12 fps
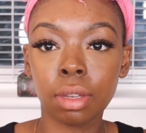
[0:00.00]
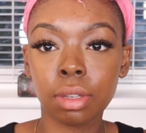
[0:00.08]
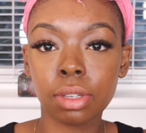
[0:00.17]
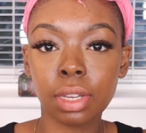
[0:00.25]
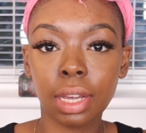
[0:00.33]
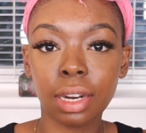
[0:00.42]

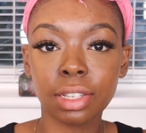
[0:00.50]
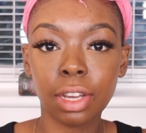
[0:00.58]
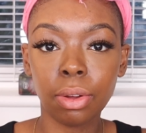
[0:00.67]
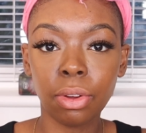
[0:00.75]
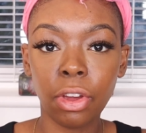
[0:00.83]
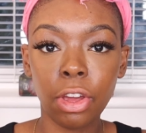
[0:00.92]
So you get a
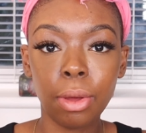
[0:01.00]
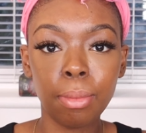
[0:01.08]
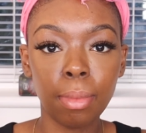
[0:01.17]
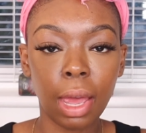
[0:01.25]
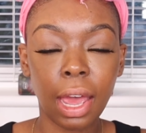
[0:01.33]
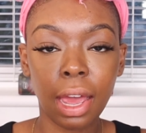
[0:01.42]
tail comb
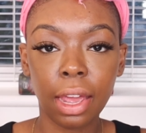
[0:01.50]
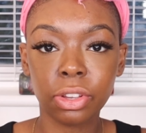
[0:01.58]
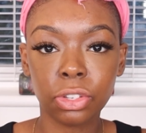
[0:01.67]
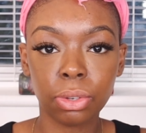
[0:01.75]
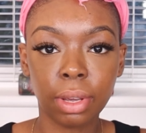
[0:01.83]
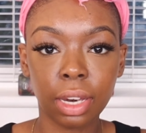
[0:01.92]

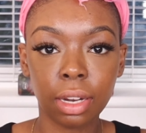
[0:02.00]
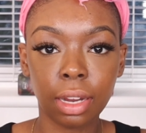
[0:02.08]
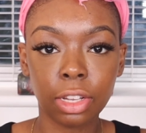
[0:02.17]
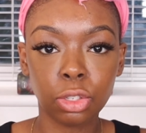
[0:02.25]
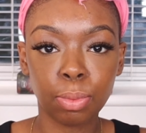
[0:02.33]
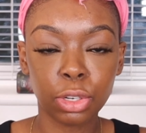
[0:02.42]
and you get an
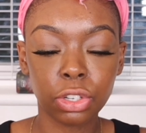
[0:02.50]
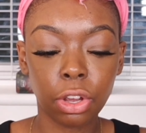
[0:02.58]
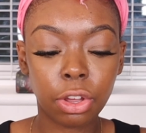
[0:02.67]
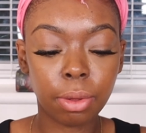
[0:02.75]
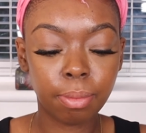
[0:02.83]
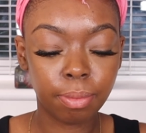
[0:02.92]
edge brush
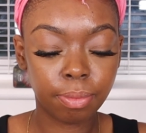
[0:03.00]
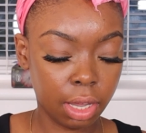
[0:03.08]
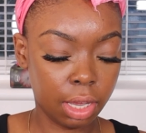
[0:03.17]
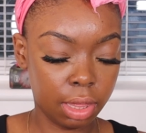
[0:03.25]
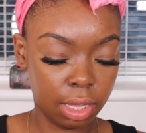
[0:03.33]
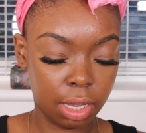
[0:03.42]
comb,
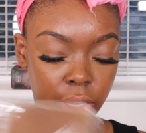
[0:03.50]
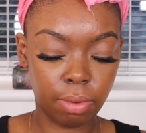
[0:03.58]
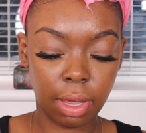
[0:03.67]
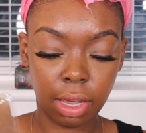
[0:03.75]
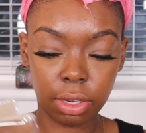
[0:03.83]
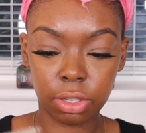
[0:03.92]
and then you
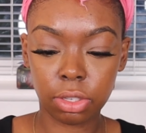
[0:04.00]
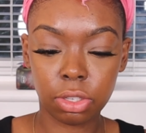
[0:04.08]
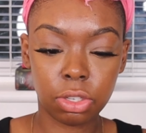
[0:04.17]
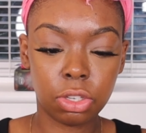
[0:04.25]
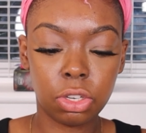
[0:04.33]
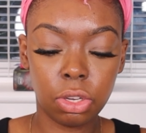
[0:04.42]
get
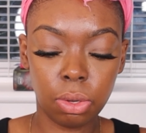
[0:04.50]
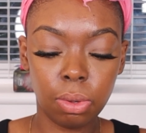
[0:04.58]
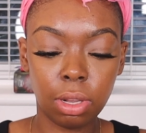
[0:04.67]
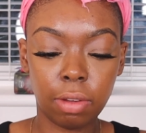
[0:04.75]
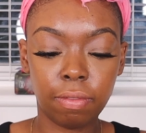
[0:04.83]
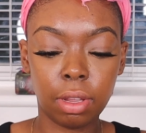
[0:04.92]
2
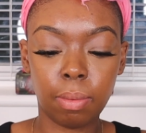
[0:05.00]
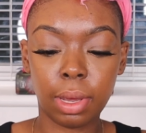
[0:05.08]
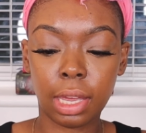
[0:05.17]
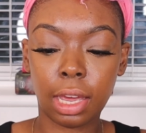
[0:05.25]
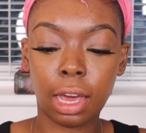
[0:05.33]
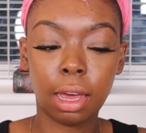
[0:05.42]
lovely wig
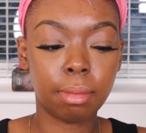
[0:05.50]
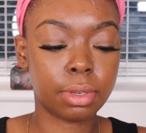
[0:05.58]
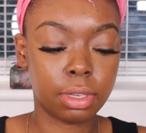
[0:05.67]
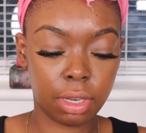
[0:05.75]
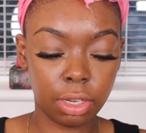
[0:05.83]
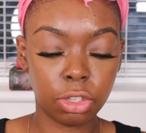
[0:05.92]

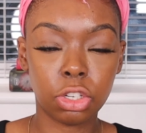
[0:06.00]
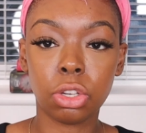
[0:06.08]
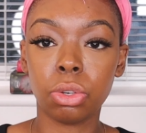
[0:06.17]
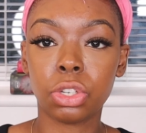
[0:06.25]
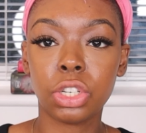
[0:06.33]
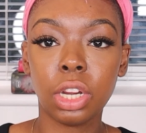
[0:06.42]
caps in 2
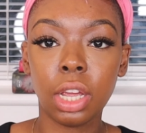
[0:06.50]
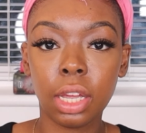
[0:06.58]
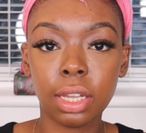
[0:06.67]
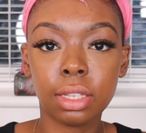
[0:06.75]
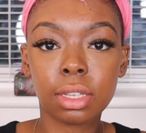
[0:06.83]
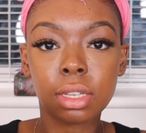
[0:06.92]

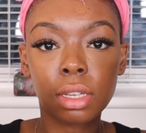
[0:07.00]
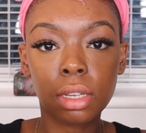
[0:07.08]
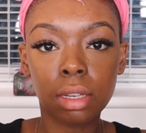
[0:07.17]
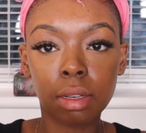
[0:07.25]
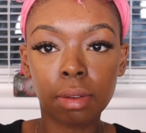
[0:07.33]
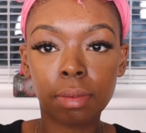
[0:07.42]
shades,
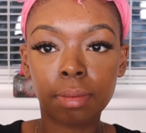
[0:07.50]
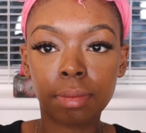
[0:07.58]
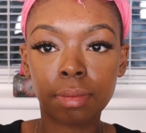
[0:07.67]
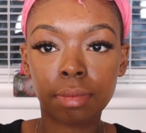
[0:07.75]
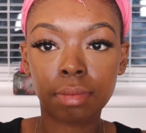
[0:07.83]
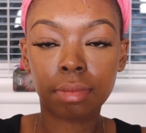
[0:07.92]

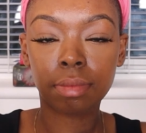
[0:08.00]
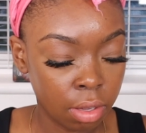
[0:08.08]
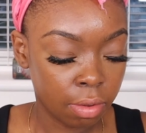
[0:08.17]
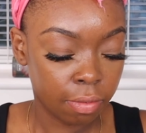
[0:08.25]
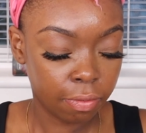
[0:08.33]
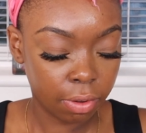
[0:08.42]

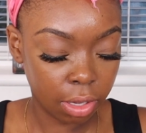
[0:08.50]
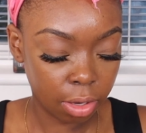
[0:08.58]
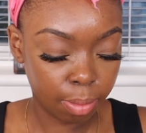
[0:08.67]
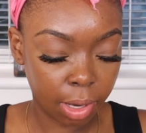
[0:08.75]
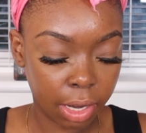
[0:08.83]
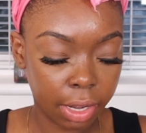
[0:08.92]

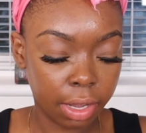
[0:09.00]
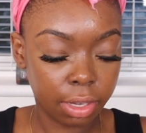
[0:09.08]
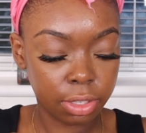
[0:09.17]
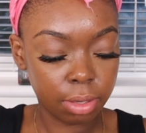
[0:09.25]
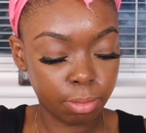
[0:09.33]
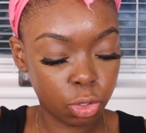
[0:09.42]
followed by
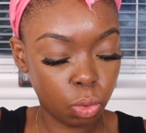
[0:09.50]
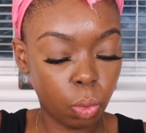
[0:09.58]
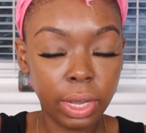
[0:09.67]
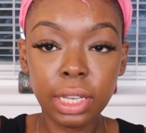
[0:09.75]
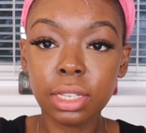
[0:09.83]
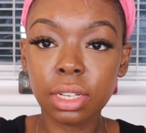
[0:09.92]
some
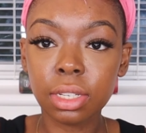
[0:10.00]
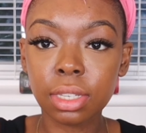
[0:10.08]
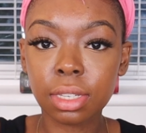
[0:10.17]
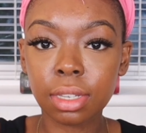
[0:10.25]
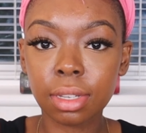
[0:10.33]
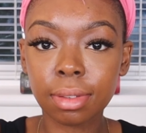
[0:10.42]
tweezers.